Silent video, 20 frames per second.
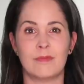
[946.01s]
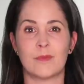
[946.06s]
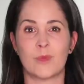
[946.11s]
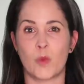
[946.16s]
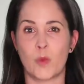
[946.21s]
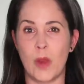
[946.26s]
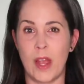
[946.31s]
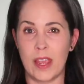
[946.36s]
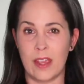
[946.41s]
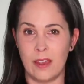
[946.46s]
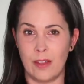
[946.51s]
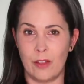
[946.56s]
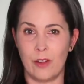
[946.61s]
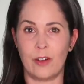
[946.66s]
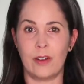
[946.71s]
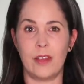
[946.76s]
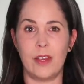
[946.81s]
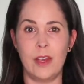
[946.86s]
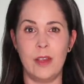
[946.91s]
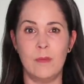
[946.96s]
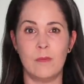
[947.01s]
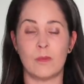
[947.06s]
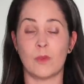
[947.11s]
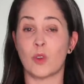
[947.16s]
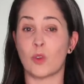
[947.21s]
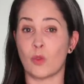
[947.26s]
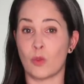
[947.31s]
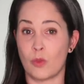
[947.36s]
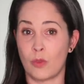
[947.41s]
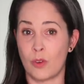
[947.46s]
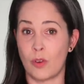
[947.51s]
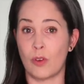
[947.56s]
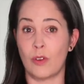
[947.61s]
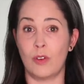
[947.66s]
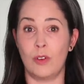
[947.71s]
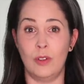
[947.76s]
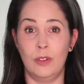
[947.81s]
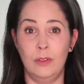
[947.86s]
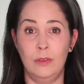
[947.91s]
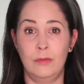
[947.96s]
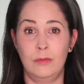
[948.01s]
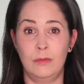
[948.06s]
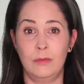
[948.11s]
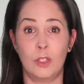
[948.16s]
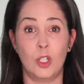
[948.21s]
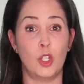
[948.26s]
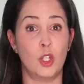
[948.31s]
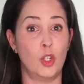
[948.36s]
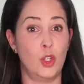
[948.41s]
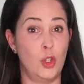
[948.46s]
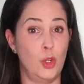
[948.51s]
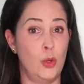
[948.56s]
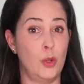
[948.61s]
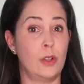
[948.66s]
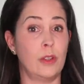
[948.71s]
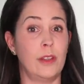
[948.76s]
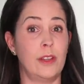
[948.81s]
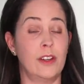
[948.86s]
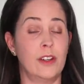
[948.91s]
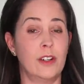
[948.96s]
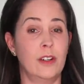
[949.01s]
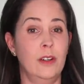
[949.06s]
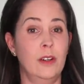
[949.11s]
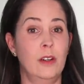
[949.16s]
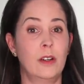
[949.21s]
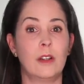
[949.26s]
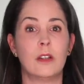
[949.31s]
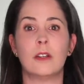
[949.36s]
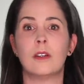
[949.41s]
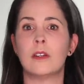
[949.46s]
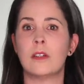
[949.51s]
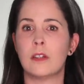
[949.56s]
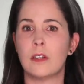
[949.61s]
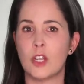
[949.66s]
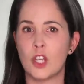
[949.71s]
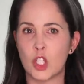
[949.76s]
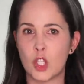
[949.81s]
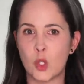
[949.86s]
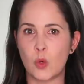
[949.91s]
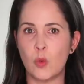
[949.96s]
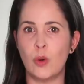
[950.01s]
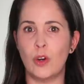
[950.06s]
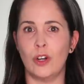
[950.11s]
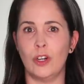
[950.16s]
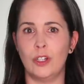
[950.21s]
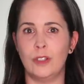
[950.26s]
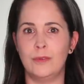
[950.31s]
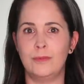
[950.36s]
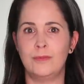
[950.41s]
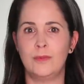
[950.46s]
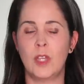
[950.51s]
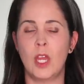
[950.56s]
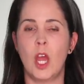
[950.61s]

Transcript: Regularly, rural, nuclear, squirrel.